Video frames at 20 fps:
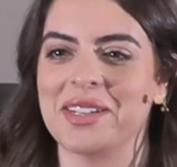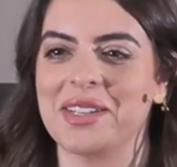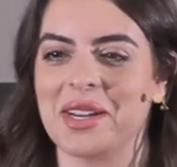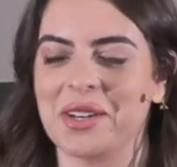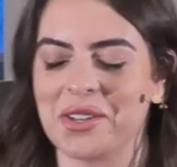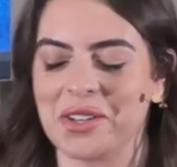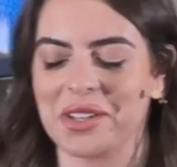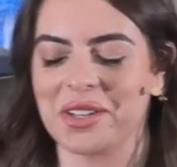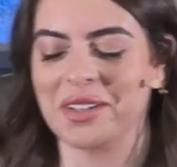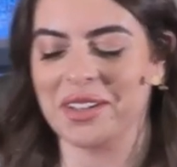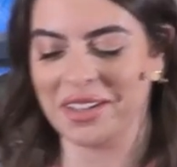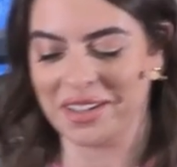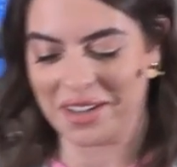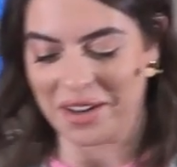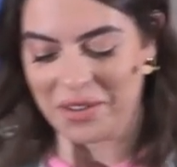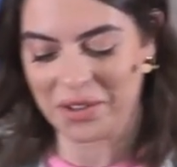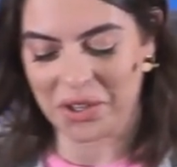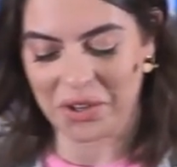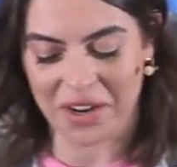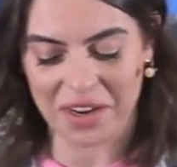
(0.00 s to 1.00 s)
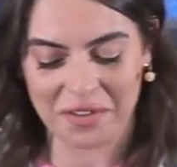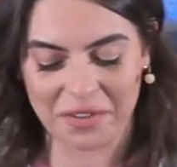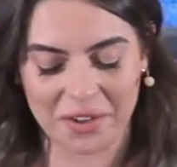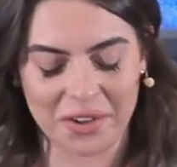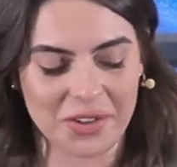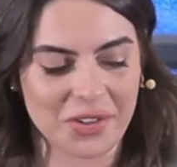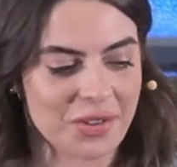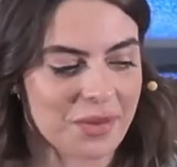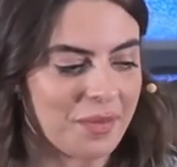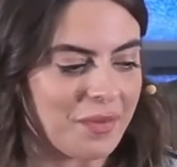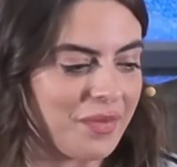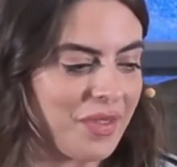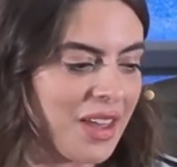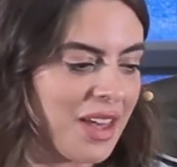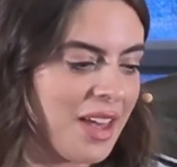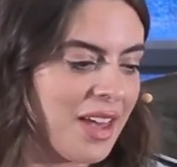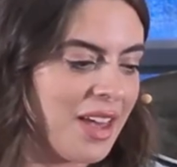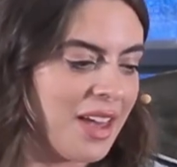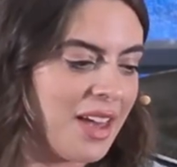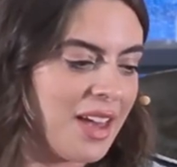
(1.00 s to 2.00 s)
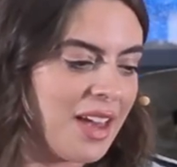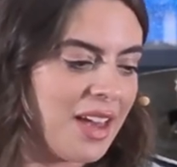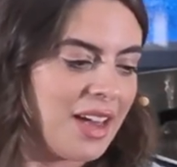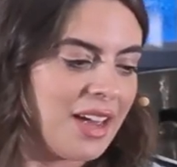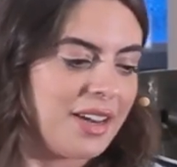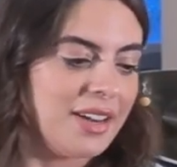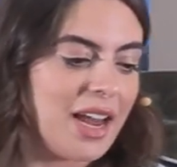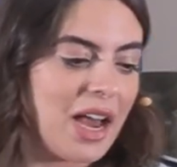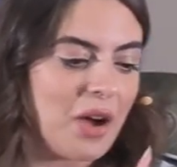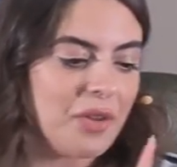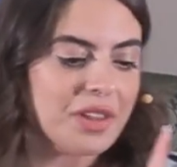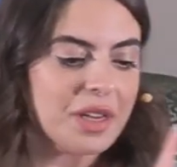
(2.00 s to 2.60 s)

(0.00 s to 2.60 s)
attention. Another great verse. Now,